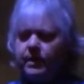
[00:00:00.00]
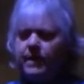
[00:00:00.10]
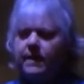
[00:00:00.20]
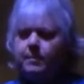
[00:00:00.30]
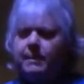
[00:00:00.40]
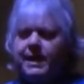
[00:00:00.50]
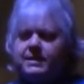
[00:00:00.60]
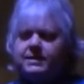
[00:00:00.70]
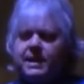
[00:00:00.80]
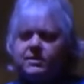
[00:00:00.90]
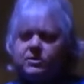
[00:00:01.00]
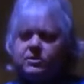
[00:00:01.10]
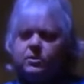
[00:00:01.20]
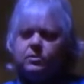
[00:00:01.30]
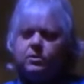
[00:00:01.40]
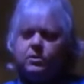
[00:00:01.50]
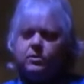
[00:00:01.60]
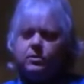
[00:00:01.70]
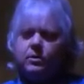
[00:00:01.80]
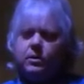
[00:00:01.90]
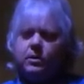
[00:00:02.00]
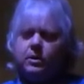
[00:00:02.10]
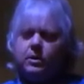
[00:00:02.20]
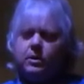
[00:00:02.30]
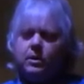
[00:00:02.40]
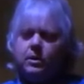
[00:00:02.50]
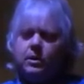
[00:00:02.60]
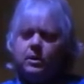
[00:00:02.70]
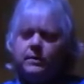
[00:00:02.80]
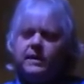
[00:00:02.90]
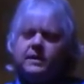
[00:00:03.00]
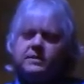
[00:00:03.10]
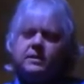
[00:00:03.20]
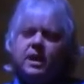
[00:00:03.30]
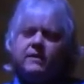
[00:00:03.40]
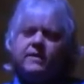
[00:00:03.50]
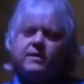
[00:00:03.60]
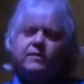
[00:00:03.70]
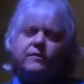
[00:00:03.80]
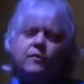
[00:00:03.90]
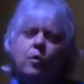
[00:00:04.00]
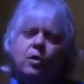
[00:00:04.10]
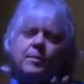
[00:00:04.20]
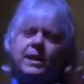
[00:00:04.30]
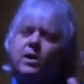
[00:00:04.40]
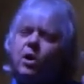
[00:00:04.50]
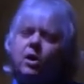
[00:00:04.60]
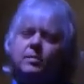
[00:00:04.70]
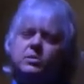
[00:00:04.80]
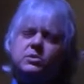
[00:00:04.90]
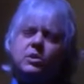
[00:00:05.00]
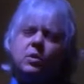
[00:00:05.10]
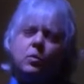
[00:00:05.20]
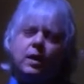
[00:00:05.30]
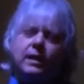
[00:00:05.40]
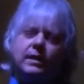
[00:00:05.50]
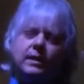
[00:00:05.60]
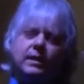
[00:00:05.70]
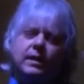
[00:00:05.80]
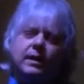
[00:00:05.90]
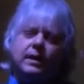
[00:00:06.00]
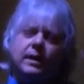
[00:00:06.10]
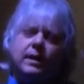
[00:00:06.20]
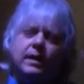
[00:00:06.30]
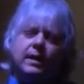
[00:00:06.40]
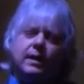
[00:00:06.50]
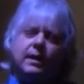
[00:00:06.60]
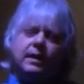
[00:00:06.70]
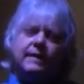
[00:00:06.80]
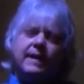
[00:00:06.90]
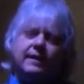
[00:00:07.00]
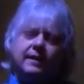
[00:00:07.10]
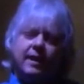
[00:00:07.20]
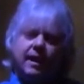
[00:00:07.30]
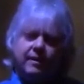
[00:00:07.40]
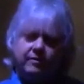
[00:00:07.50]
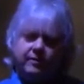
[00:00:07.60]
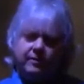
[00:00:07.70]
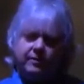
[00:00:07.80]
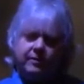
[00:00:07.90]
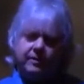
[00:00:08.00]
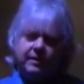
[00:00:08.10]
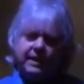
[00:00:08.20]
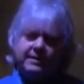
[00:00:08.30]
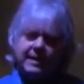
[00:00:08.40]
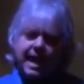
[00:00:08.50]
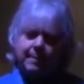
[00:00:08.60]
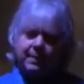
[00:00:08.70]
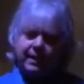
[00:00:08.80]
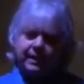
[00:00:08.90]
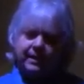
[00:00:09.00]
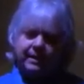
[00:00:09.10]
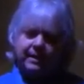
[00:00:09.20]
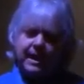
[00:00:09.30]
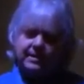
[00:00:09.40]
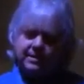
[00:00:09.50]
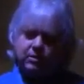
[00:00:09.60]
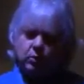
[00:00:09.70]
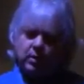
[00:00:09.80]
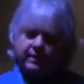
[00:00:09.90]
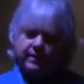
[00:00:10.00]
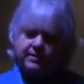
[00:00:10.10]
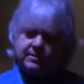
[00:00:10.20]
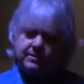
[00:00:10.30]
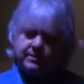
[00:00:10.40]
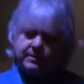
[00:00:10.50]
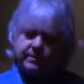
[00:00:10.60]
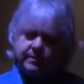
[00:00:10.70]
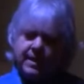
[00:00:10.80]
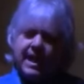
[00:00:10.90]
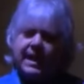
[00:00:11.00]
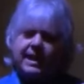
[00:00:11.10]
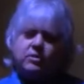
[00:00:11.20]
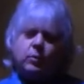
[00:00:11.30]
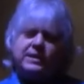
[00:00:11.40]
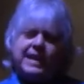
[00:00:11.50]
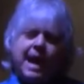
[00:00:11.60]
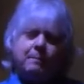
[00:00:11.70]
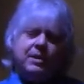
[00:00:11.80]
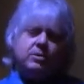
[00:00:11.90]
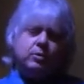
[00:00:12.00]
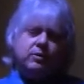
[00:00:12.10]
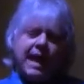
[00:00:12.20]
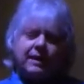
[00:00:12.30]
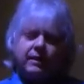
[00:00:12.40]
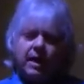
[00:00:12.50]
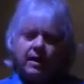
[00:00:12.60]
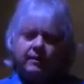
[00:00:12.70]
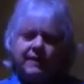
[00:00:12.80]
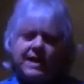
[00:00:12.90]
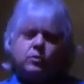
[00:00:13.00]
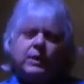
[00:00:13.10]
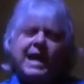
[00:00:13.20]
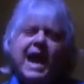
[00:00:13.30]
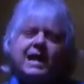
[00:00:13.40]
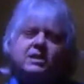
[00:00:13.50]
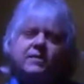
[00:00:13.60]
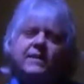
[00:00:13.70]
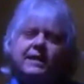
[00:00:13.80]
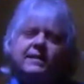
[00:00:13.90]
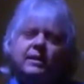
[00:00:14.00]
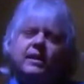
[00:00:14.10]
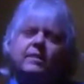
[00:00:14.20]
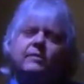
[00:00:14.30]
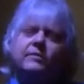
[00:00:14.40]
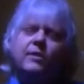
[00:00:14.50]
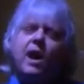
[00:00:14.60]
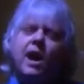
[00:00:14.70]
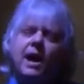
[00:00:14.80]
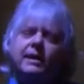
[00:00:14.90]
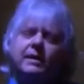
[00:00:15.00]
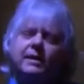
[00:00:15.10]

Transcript: that makes sense to you, that is love in form and harms no one, that love is happening as each one of us. And as we tap into that love, as we activate the love of God,